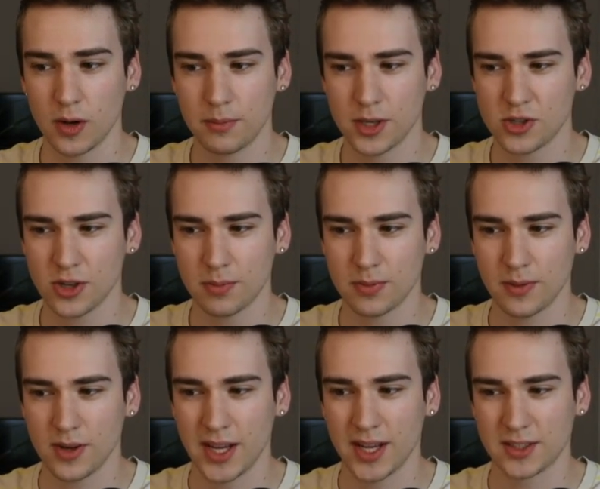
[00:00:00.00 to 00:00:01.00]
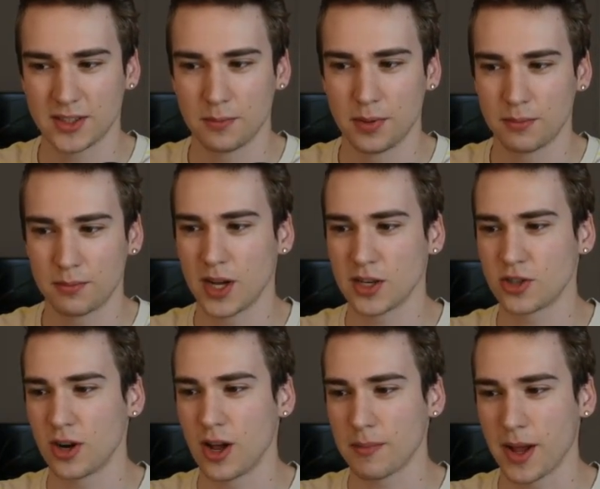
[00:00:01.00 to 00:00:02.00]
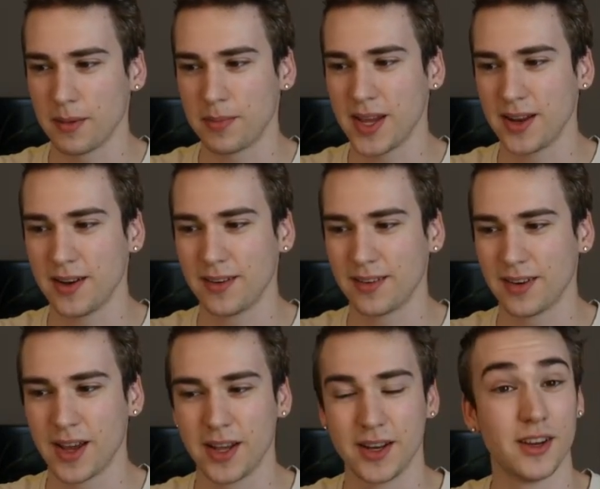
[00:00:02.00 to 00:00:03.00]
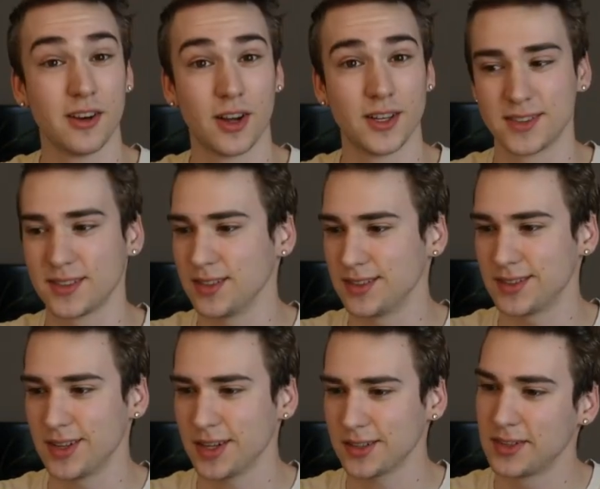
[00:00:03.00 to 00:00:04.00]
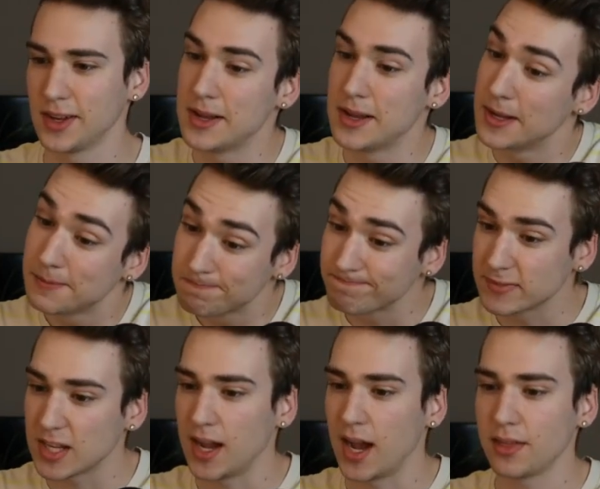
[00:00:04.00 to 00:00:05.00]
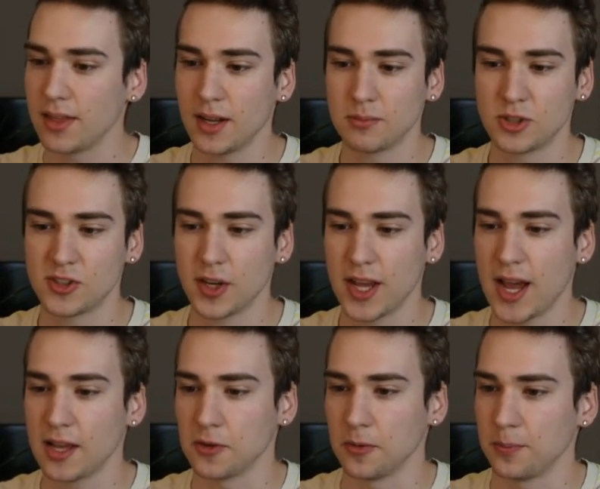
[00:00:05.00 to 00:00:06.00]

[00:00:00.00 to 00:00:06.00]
bishop and to put pressure on my pinned knight here on c6. I think I'm just going to castle.